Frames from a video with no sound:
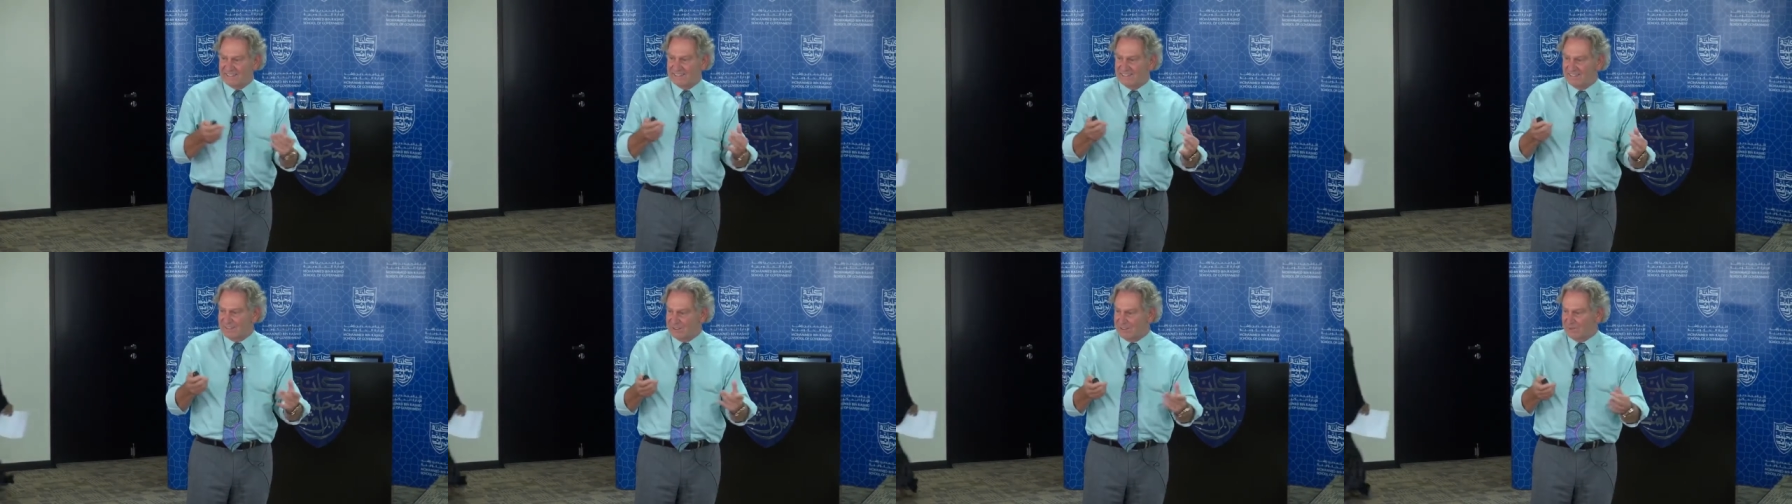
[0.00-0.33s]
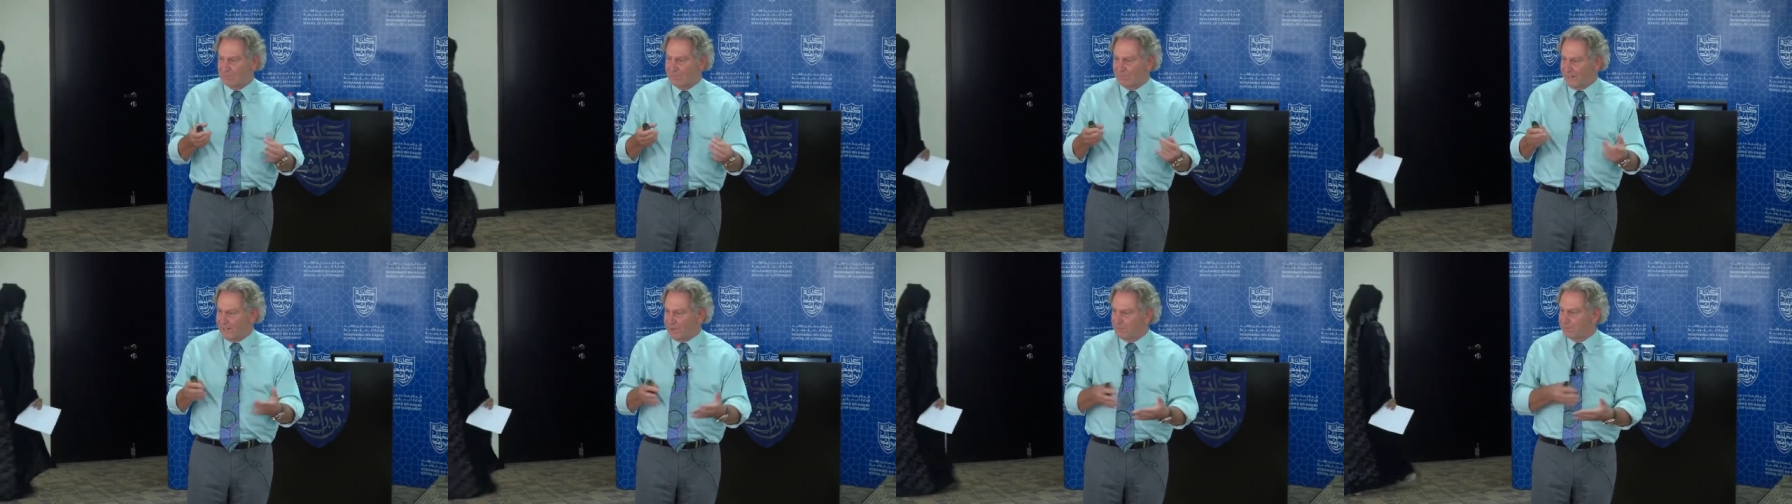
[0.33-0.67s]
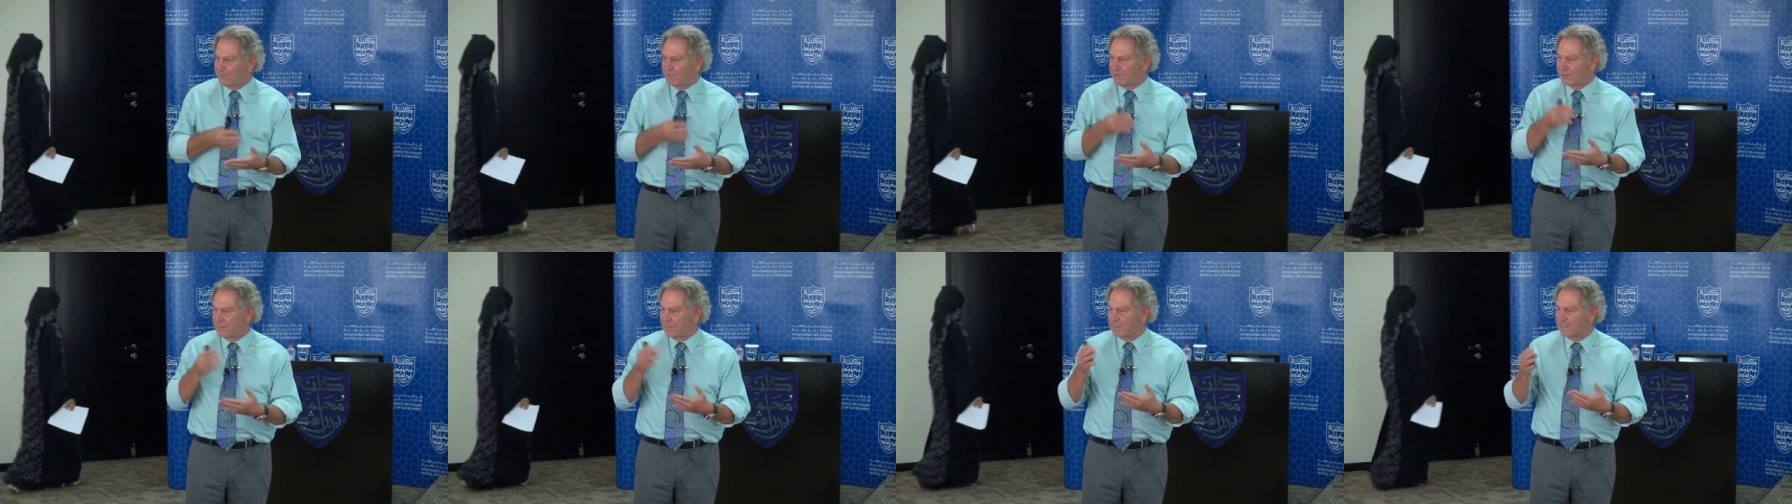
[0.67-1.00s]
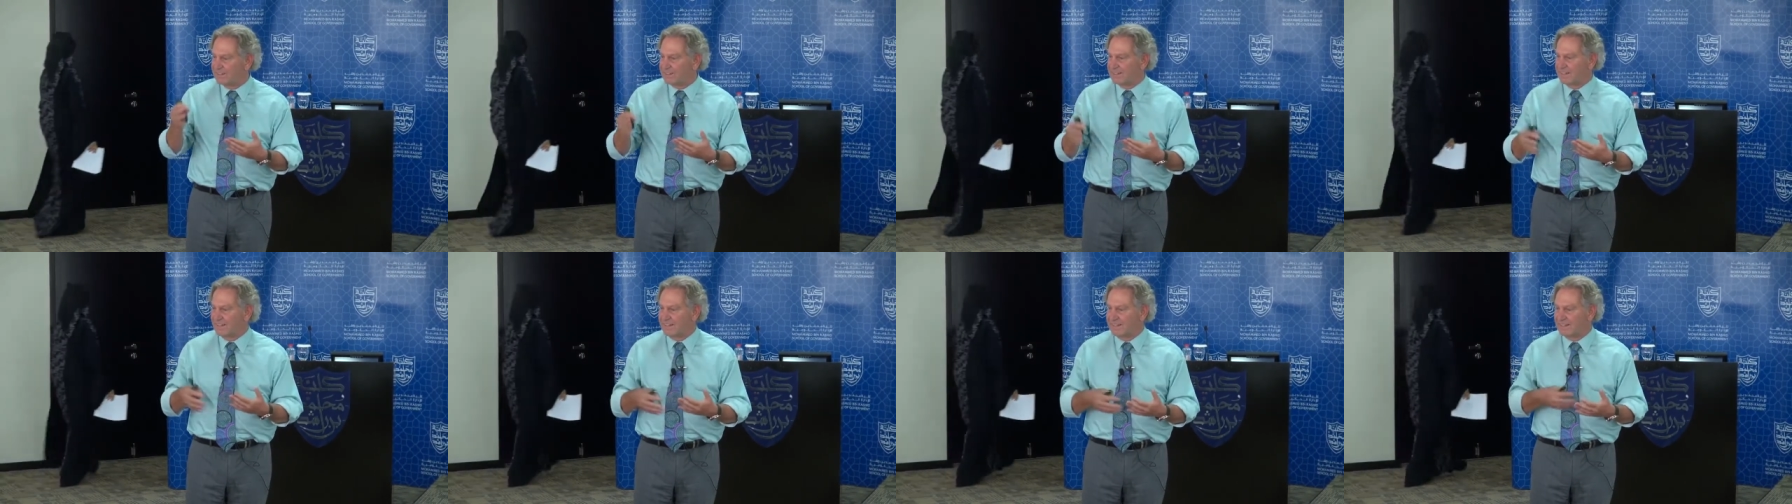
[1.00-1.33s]
still paper,
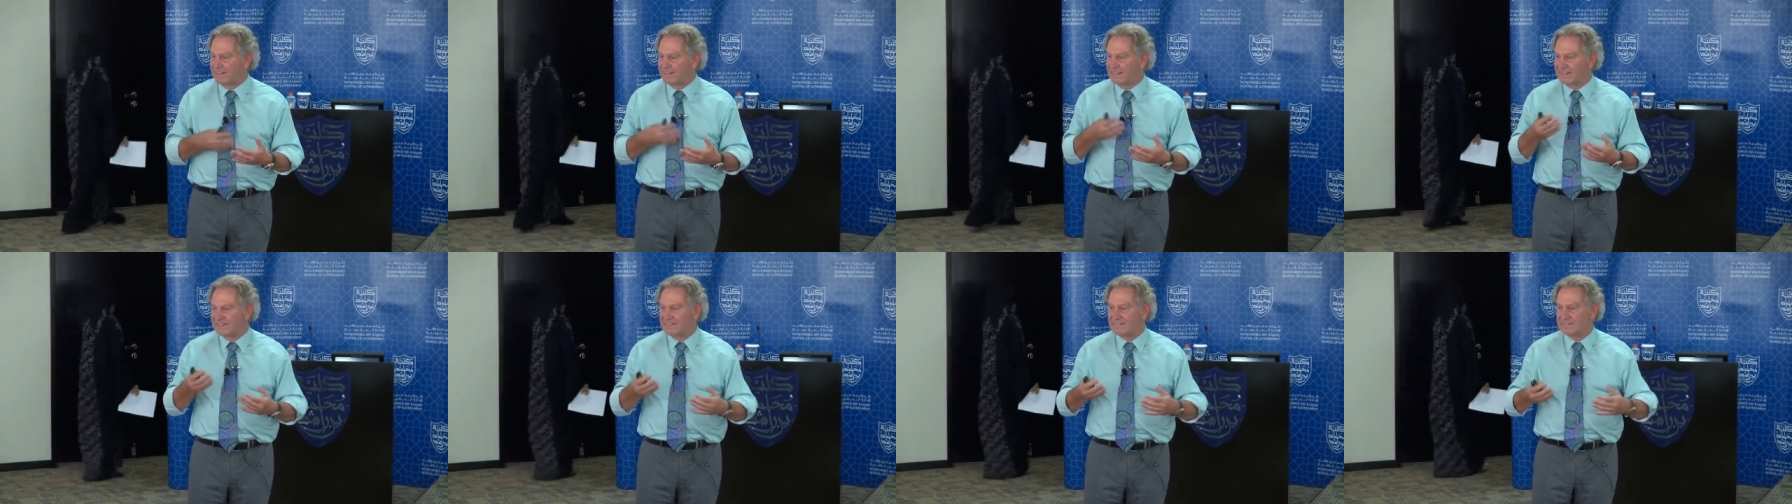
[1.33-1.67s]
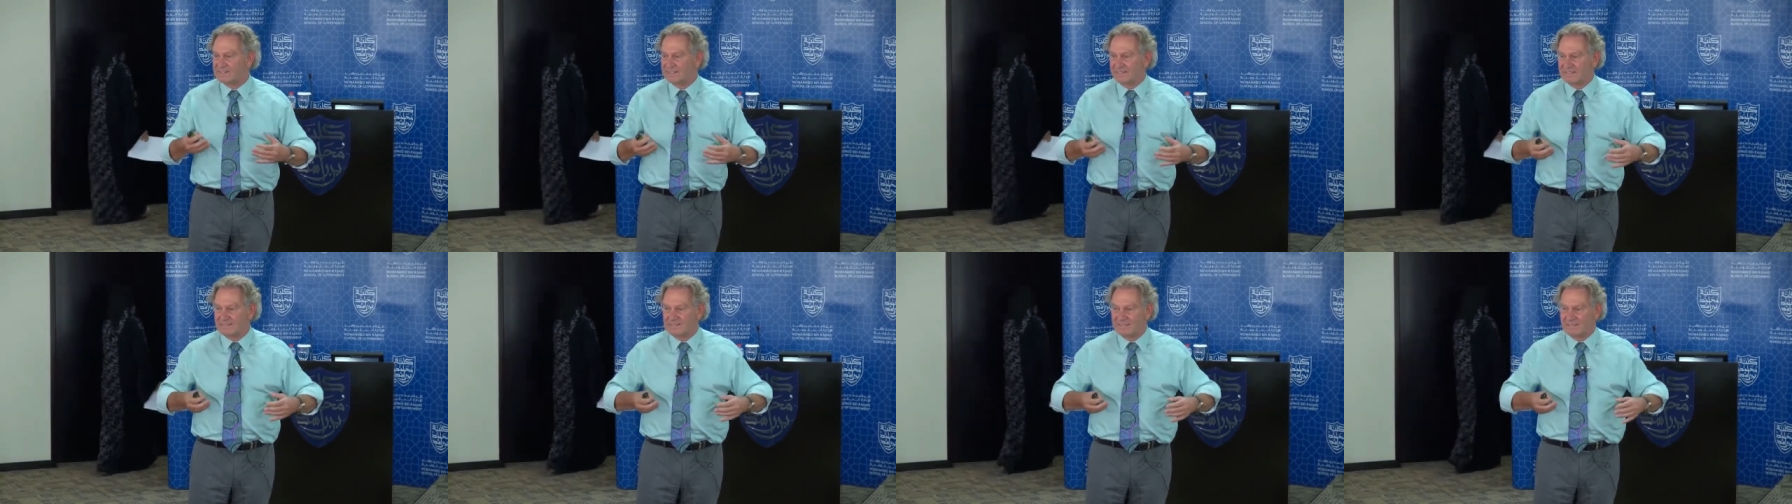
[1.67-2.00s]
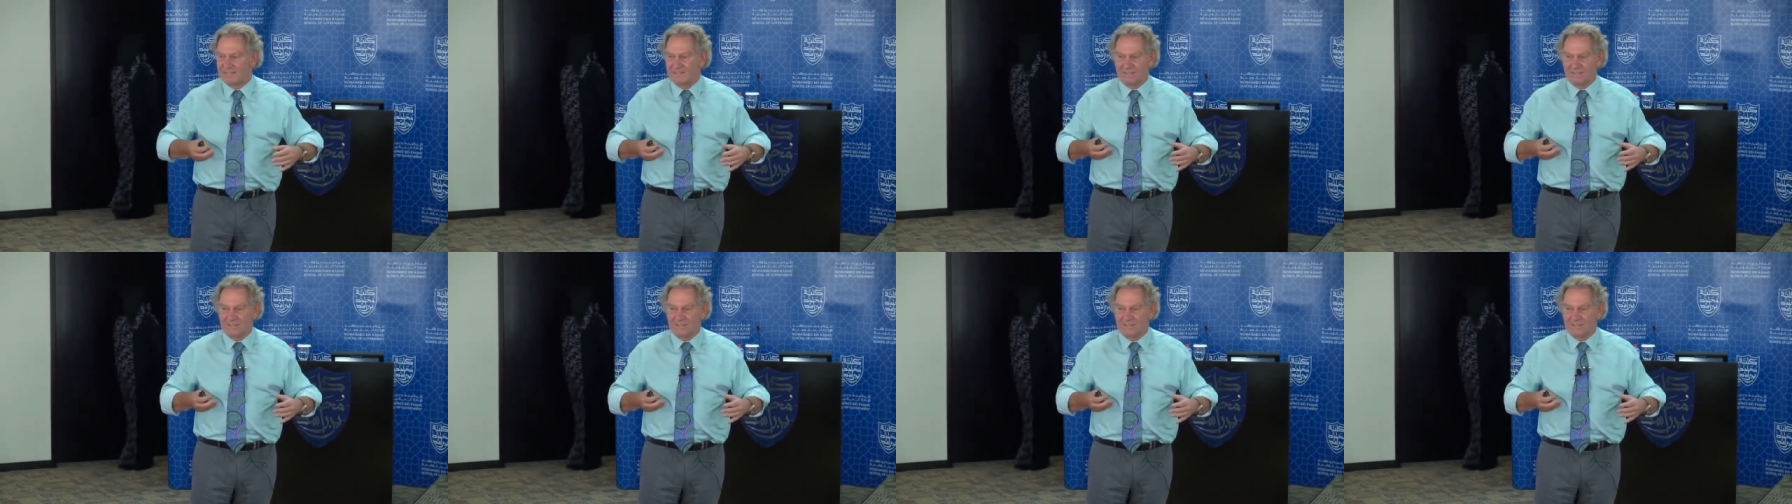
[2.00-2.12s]
and that's,